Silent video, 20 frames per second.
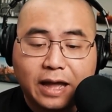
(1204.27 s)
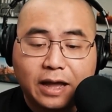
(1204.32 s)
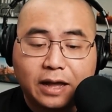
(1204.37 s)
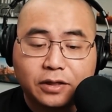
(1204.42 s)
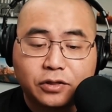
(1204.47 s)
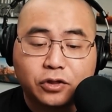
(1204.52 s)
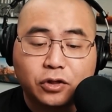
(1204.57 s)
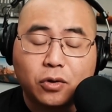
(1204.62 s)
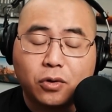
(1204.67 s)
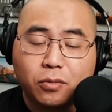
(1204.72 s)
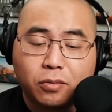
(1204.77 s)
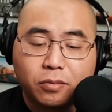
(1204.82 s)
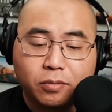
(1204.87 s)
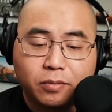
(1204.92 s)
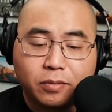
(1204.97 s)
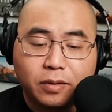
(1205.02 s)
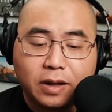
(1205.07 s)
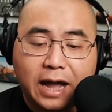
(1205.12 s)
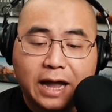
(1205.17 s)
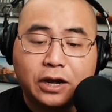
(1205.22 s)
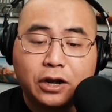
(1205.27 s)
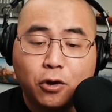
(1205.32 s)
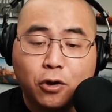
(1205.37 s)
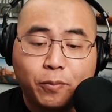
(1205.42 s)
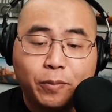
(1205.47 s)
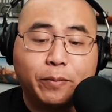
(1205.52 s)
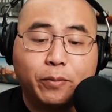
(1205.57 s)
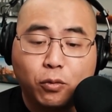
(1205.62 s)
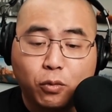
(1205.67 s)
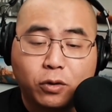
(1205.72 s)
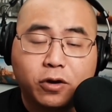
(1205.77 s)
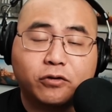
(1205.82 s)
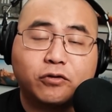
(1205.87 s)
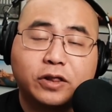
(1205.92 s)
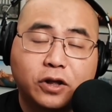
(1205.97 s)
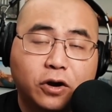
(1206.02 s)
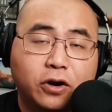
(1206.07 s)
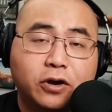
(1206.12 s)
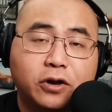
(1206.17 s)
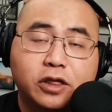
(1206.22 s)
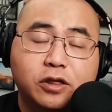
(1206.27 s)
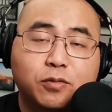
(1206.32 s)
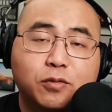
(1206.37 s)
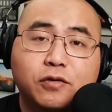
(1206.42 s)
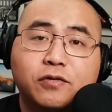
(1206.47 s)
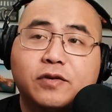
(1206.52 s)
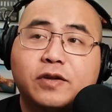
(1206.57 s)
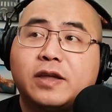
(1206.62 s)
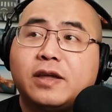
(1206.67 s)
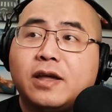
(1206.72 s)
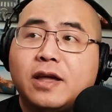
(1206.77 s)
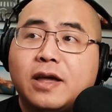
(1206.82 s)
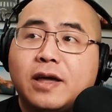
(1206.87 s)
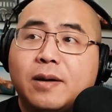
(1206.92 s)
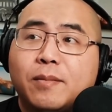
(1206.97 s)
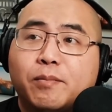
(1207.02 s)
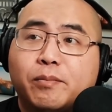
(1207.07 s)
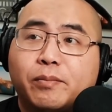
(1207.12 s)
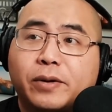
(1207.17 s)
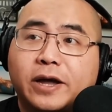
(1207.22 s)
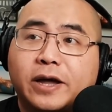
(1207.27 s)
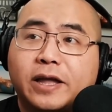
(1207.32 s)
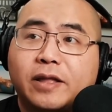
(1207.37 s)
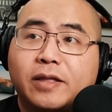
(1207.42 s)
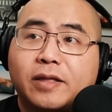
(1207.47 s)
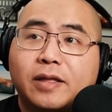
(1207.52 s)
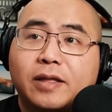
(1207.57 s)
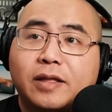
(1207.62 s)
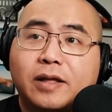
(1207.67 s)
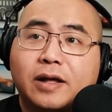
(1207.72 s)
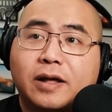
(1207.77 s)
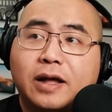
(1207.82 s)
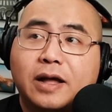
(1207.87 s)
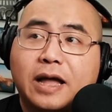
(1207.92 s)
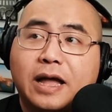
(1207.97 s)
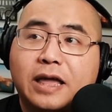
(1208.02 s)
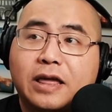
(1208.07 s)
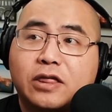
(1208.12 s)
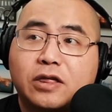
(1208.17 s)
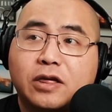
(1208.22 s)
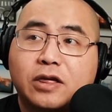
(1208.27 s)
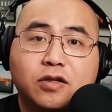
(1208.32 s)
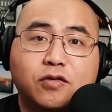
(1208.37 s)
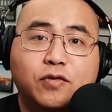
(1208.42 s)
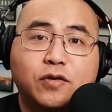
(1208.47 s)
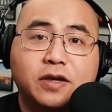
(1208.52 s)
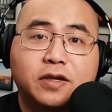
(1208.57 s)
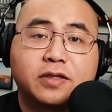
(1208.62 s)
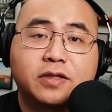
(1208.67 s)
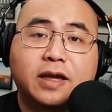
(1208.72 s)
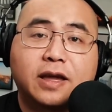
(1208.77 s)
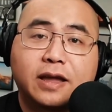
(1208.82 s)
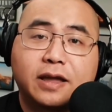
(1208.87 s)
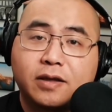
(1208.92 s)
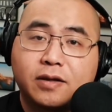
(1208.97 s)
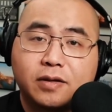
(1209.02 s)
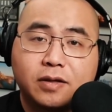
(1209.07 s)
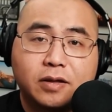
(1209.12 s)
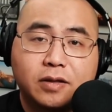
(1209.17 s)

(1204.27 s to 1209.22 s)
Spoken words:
so I know people worked really hard on this movie, but it just feels like